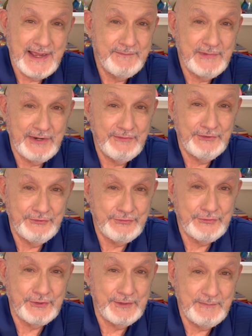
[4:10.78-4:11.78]
I'm not real
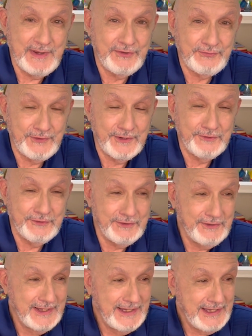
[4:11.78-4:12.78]
sure. It makes for a
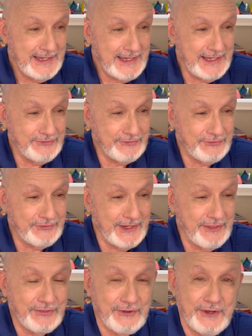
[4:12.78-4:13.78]
little
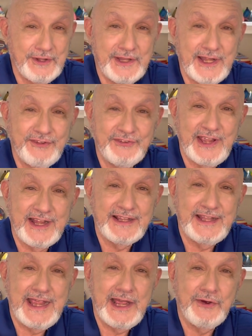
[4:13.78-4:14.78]
interesting thought
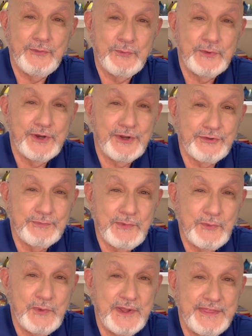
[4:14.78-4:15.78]
exactly how it works.
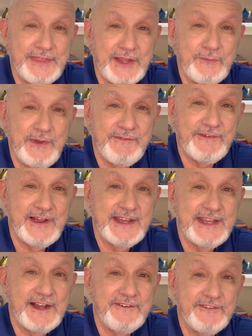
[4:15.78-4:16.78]
But one thing we
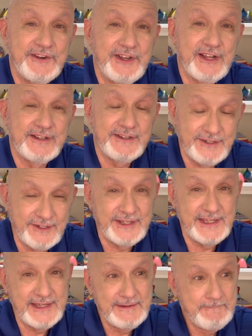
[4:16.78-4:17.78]
find out very
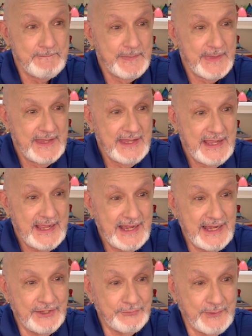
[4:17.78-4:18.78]
clearly
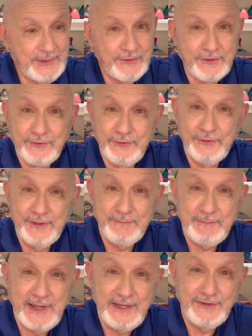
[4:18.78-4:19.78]
as we look through
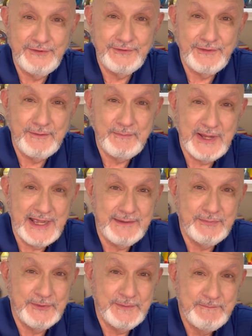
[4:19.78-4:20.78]
the pages of the
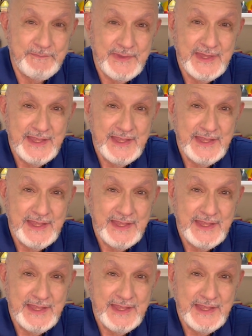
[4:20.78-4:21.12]
Bible,